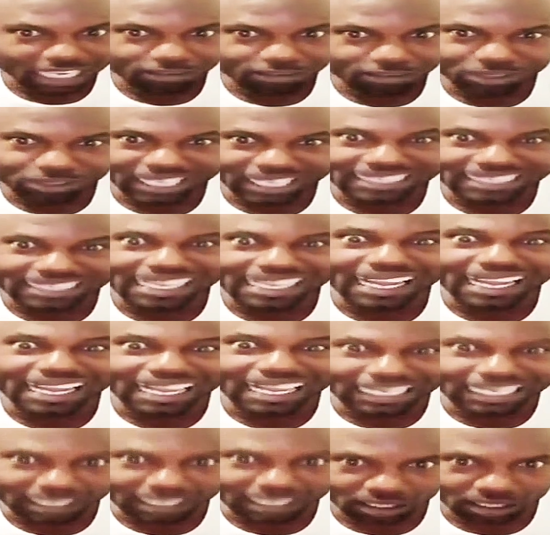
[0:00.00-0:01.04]
Your knife with a
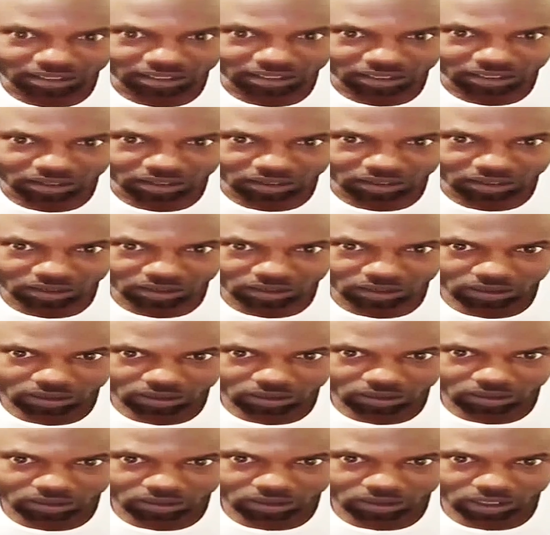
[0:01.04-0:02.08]
tall.
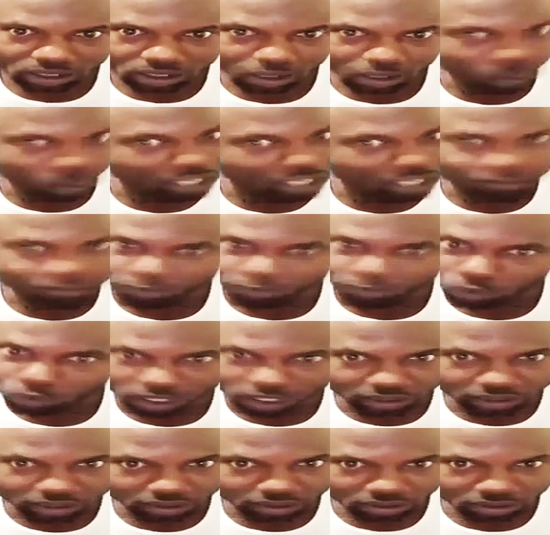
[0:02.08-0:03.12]
A
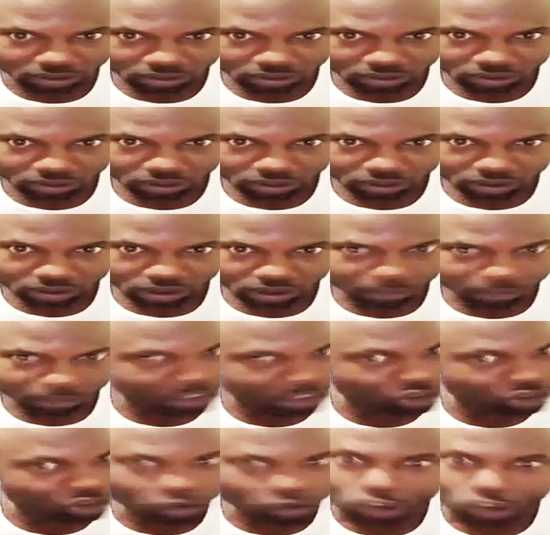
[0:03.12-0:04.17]
1-for-1. And
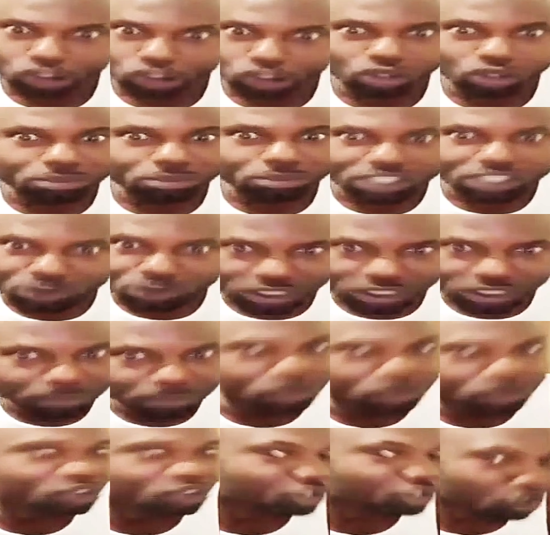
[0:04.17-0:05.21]
make sure you don't miss when
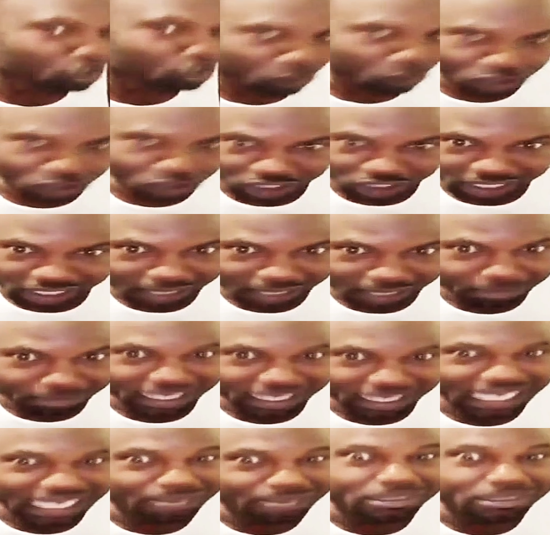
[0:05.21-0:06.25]
you push your one in a car.
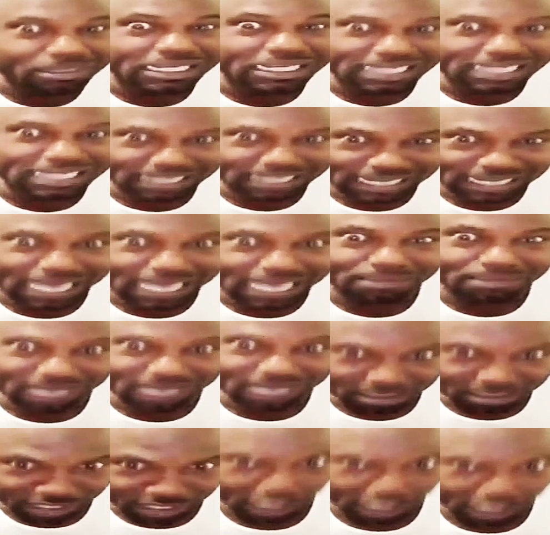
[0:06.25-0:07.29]
Nah, miss that
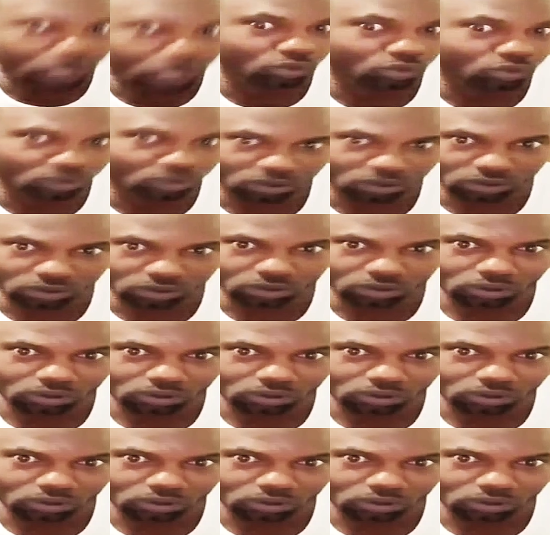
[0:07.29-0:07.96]
me I make you know.